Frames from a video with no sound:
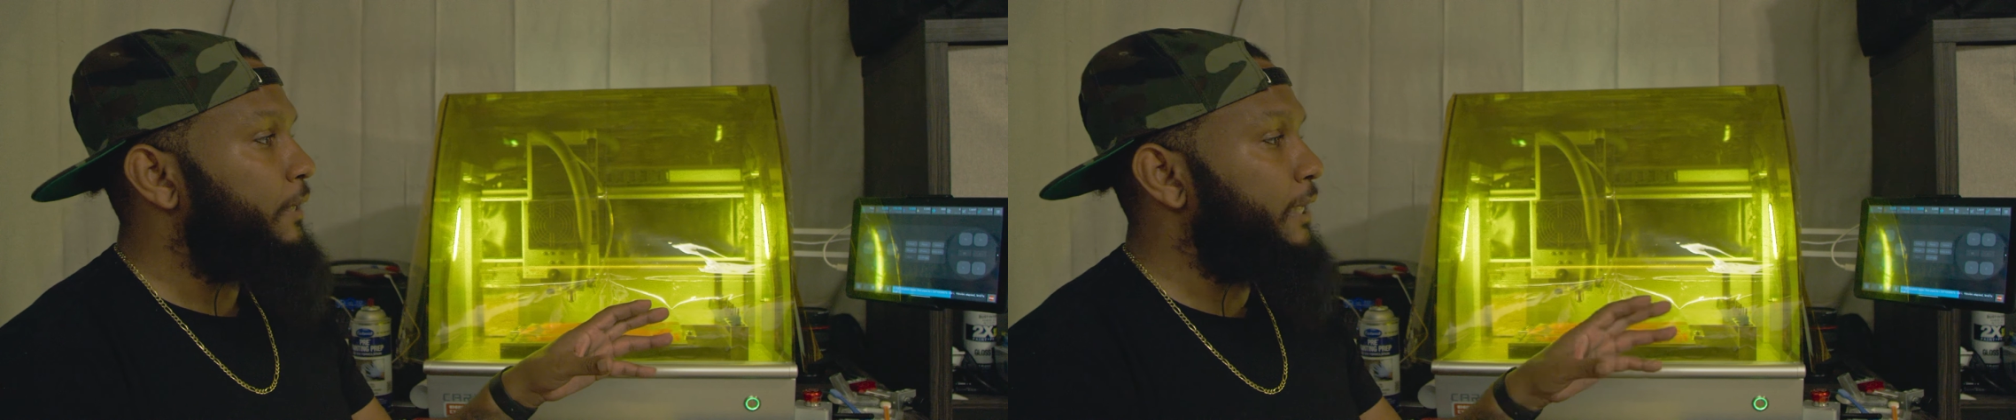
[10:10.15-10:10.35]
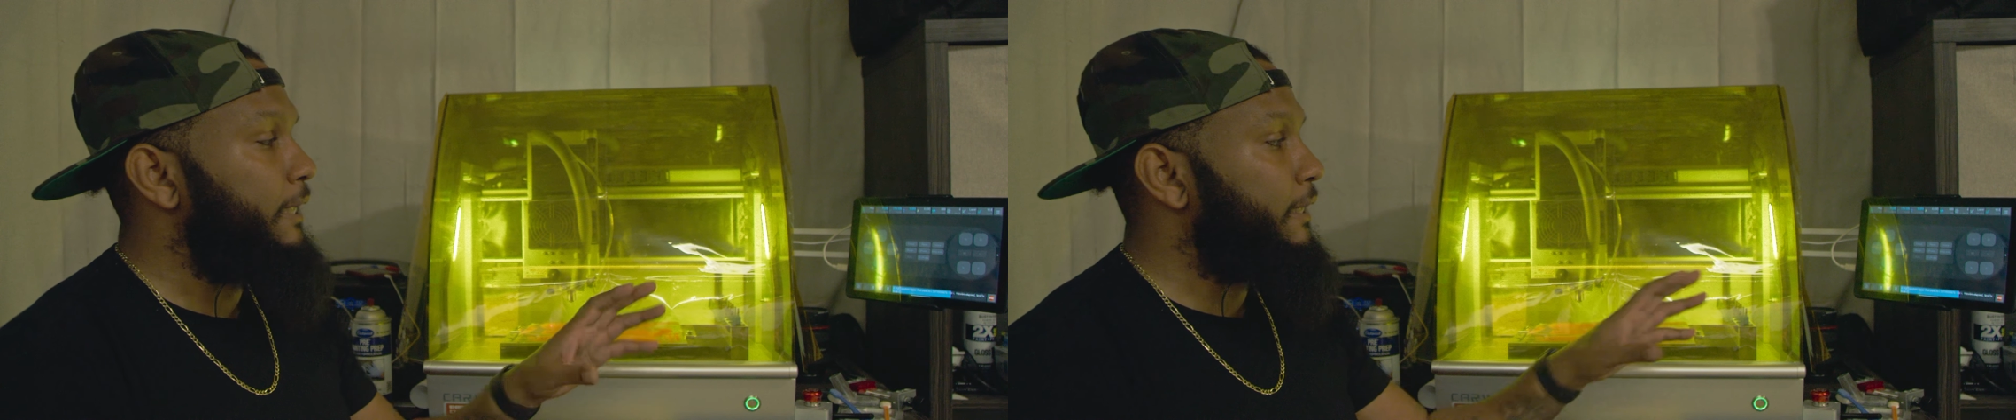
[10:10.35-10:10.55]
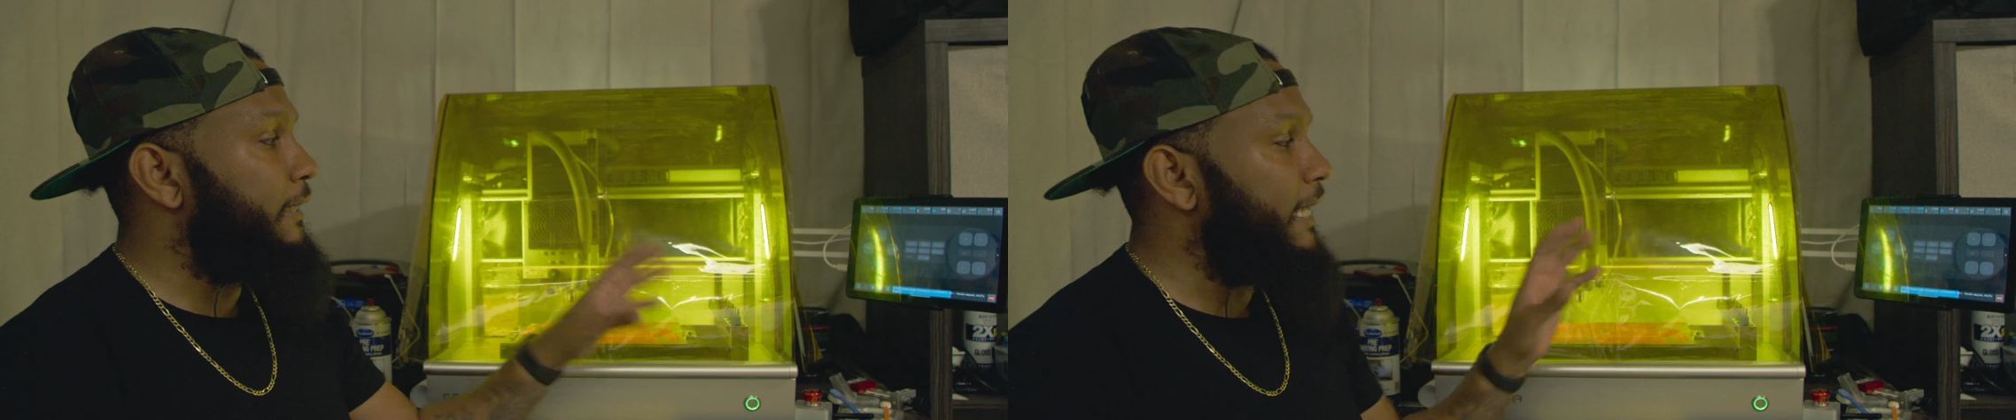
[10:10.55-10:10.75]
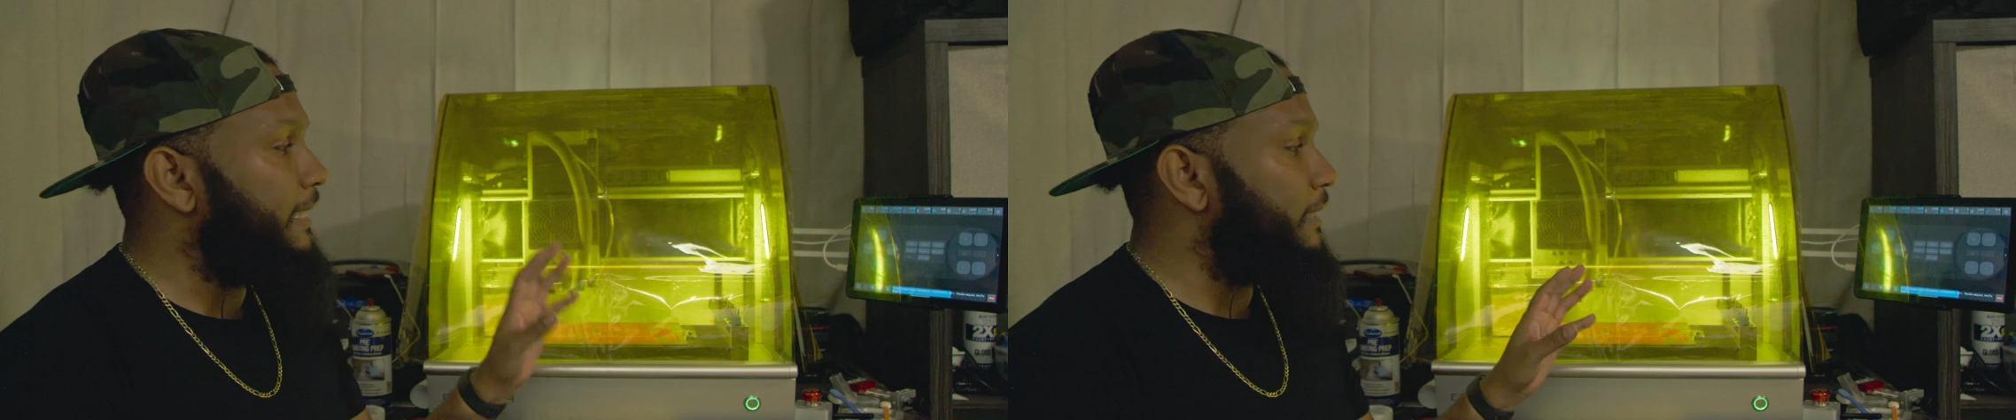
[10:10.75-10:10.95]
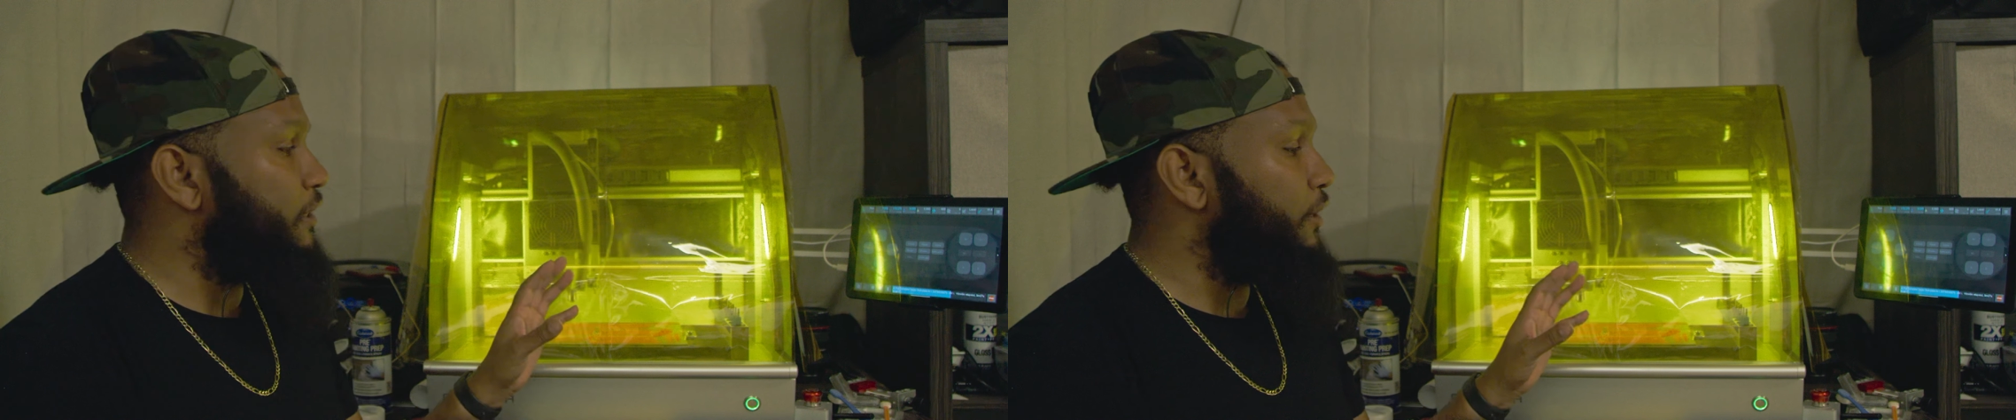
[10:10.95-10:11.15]
get
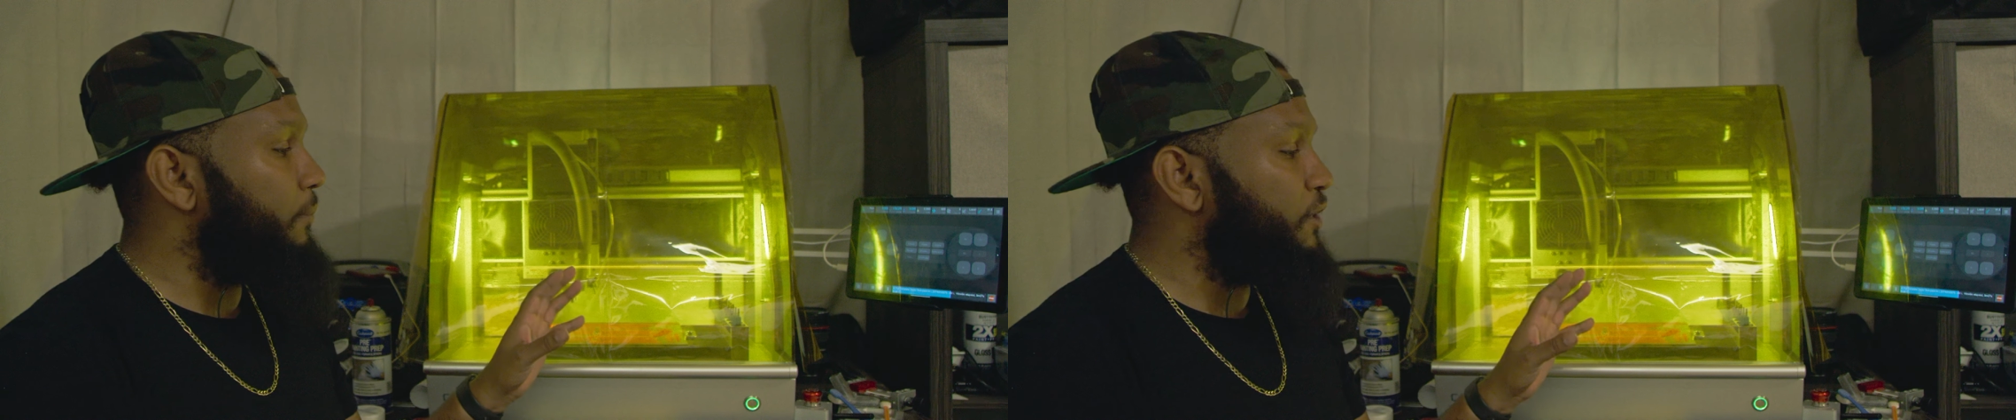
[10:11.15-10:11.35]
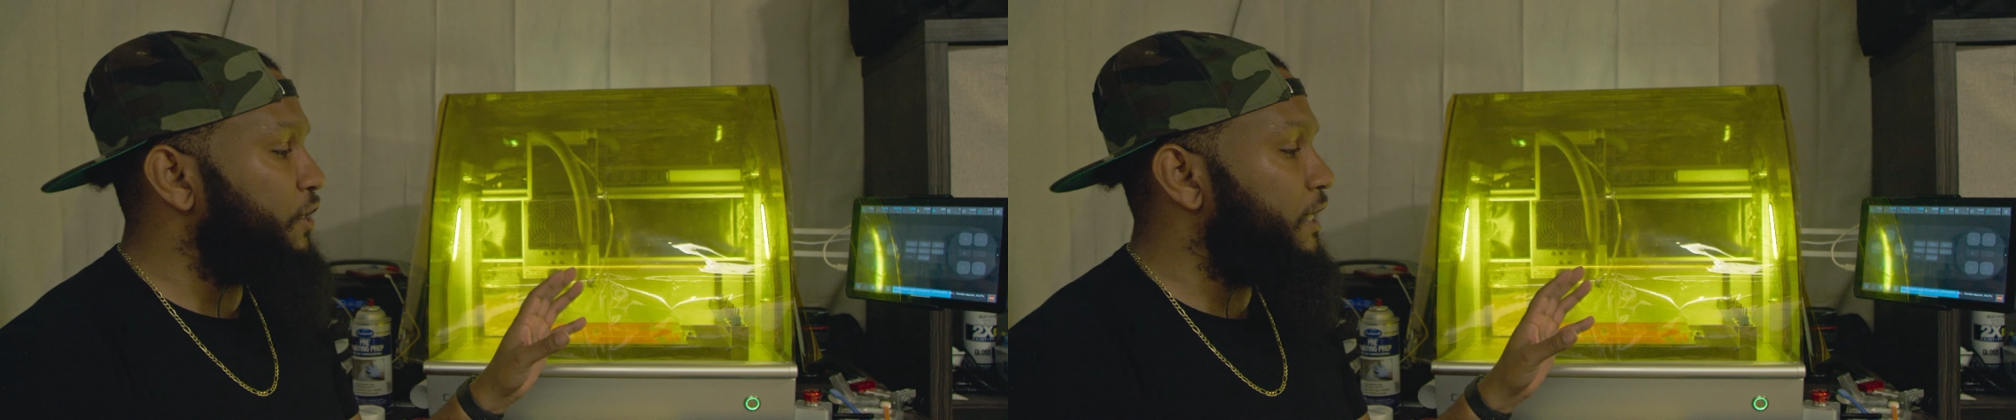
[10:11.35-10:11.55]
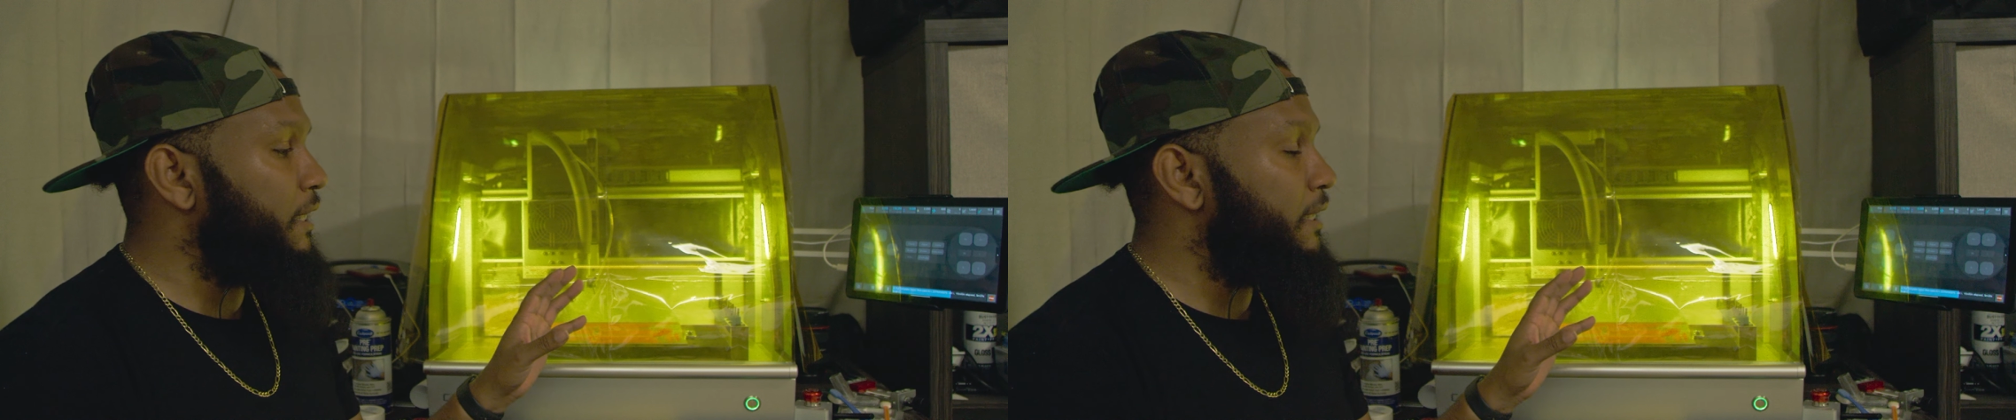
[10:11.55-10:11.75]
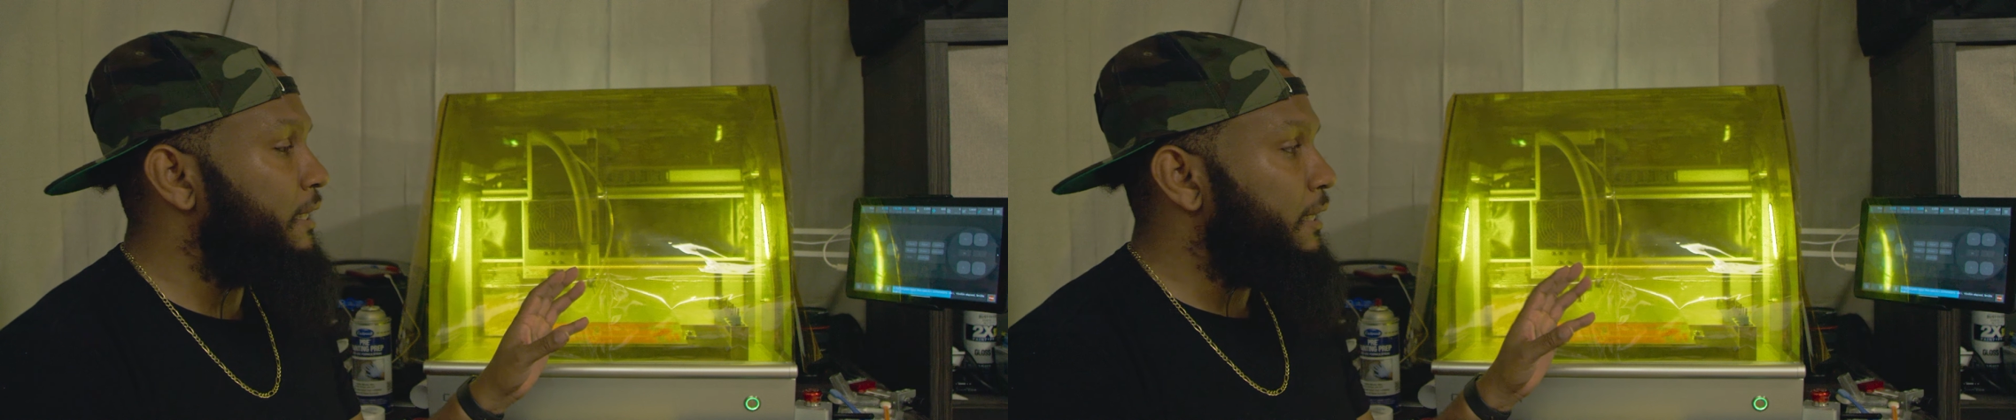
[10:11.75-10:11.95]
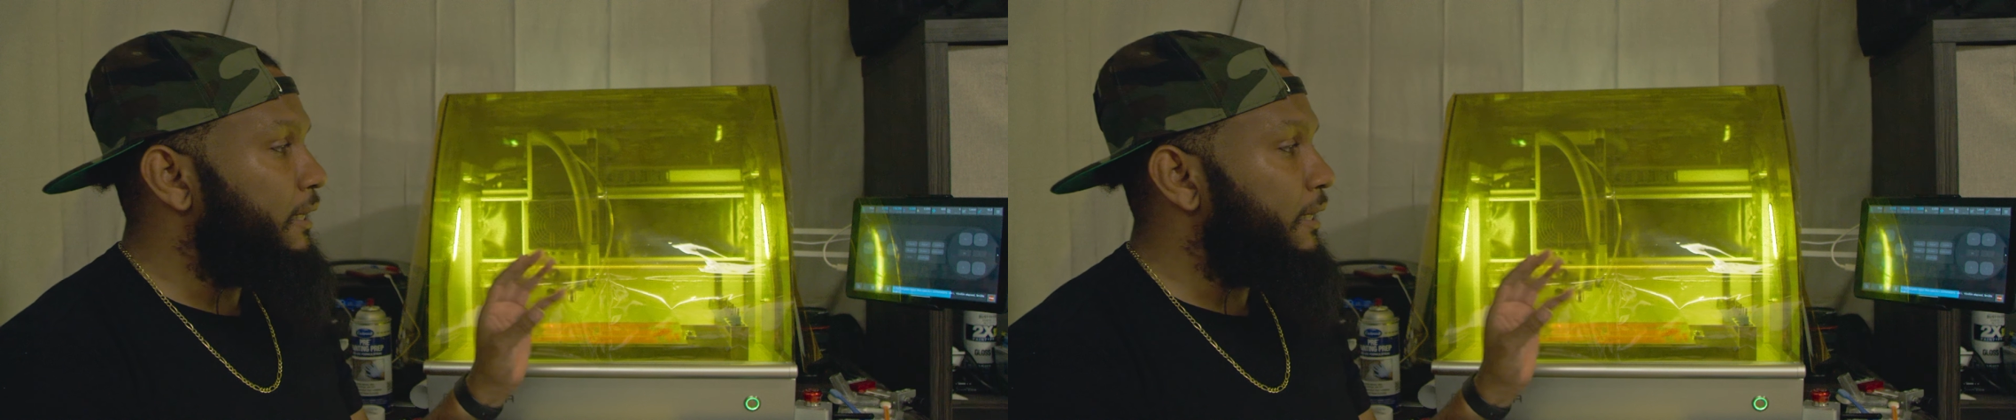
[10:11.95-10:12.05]
connected to the machine.